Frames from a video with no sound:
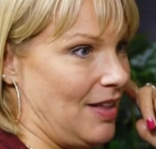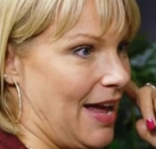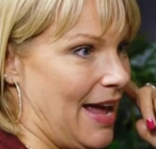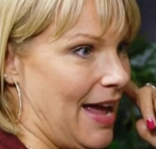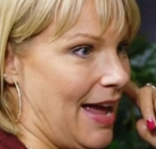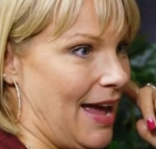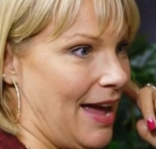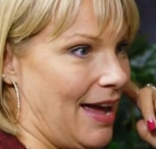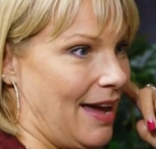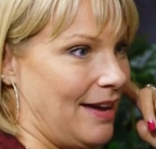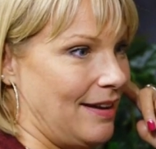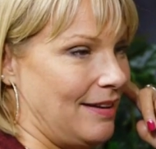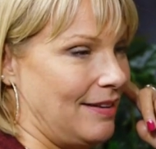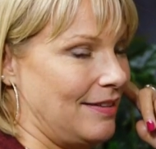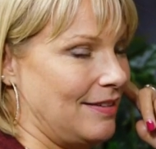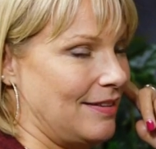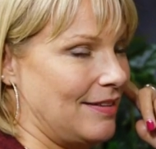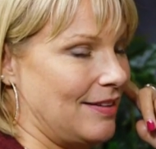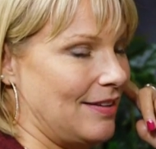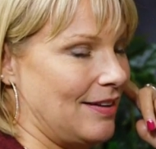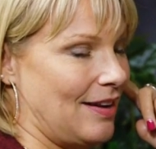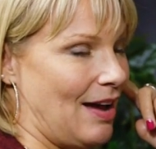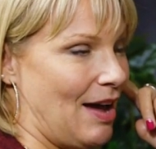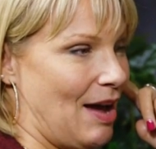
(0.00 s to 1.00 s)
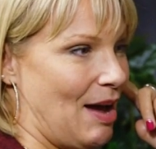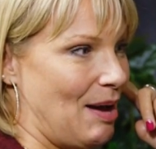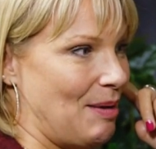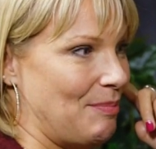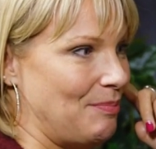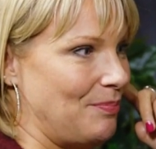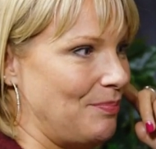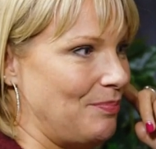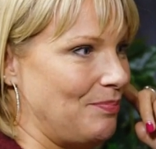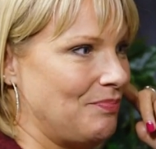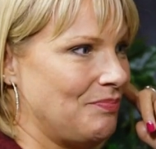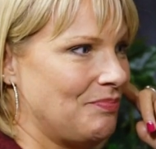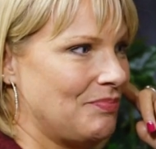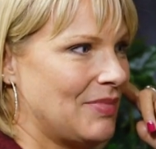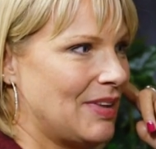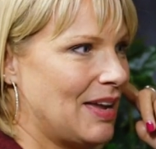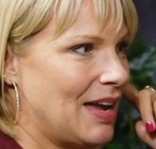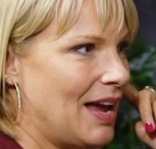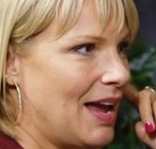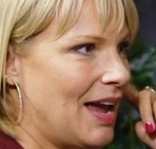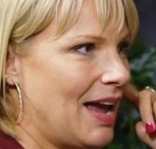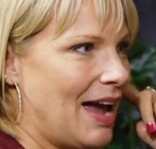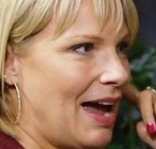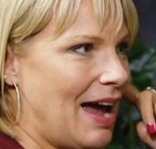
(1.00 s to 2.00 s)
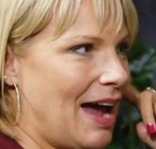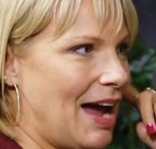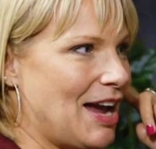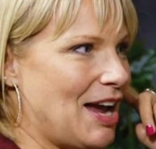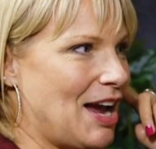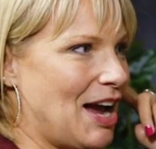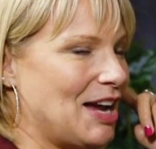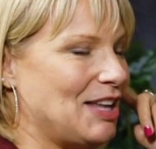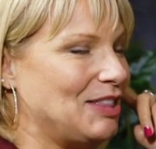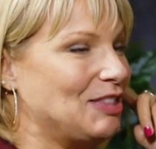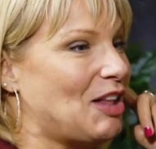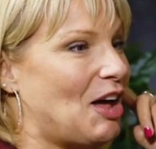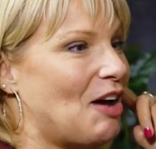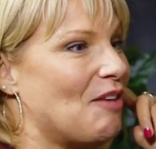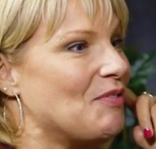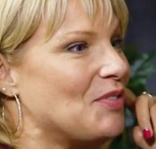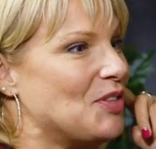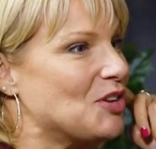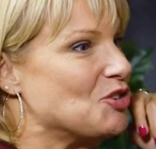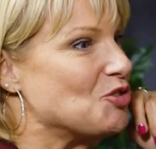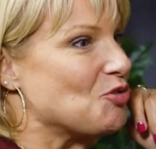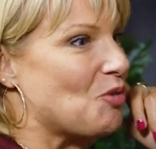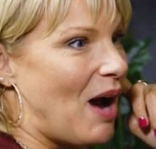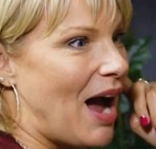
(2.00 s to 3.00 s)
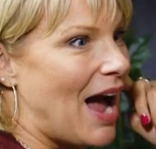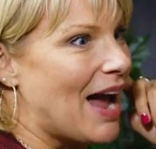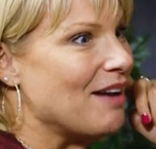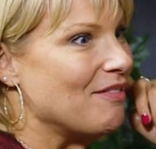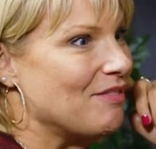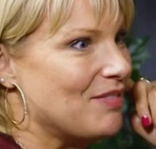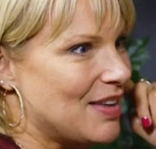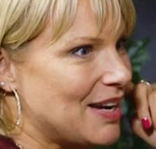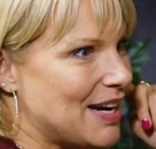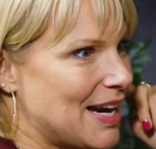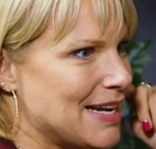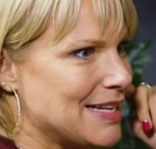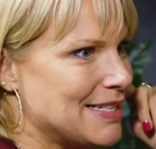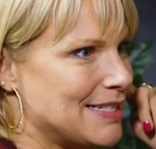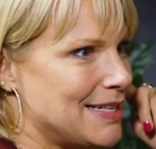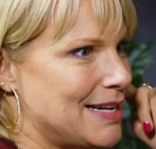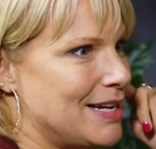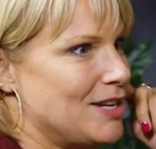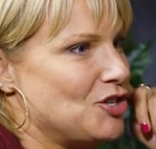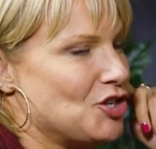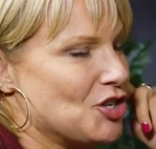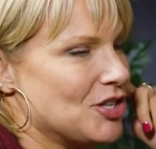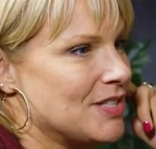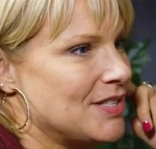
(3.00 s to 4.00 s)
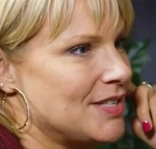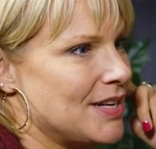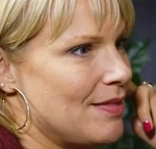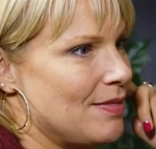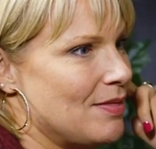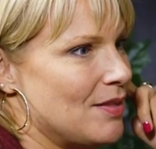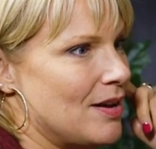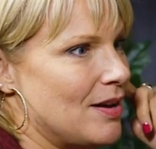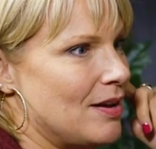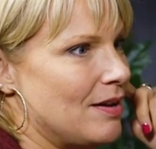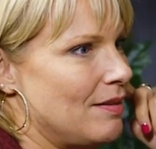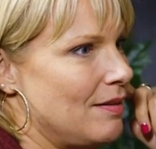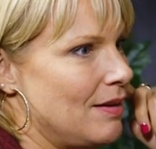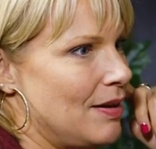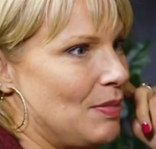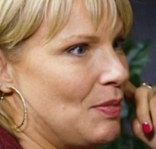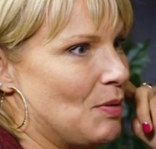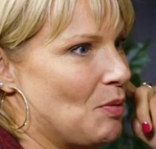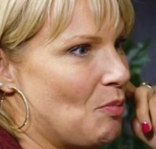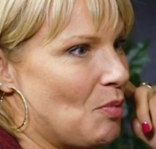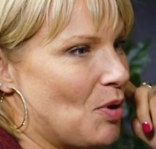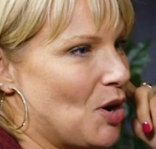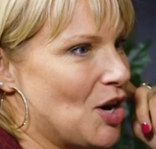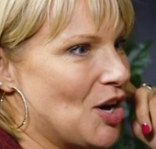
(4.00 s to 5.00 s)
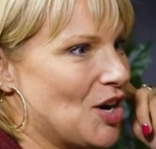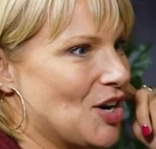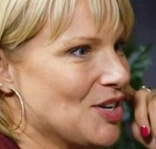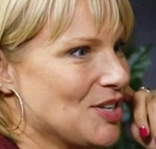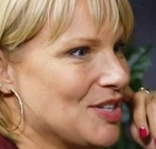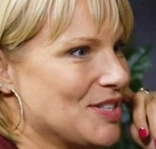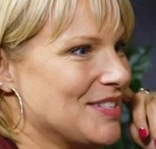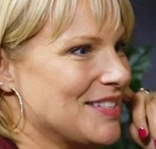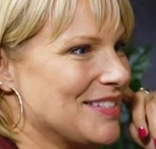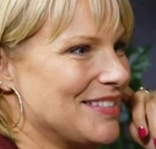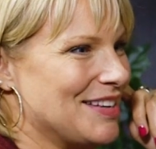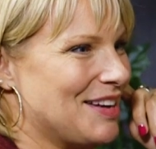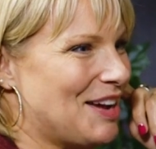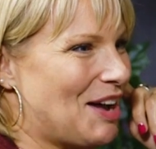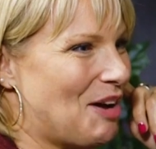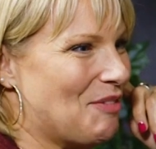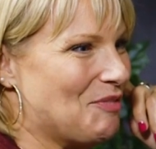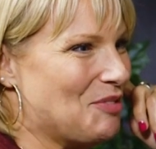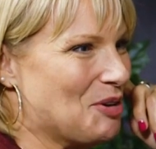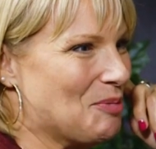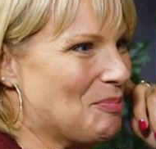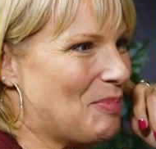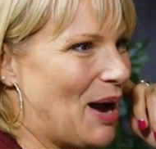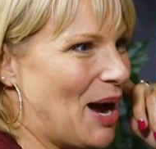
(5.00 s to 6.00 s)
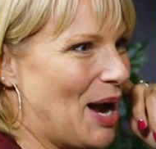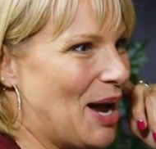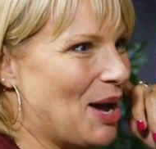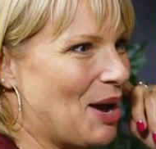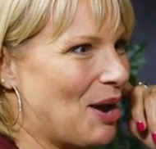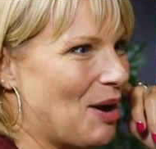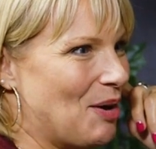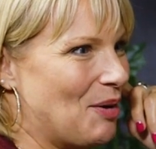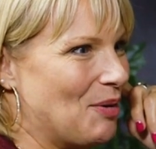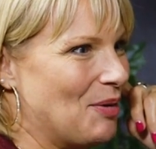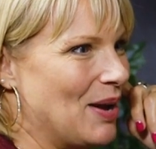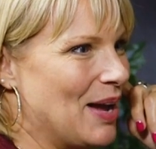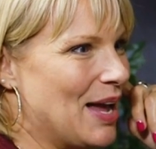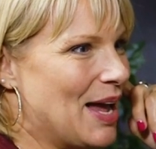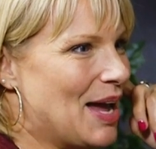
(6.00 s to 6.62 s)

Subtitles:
and I love the drive that I see just in the words of your bio.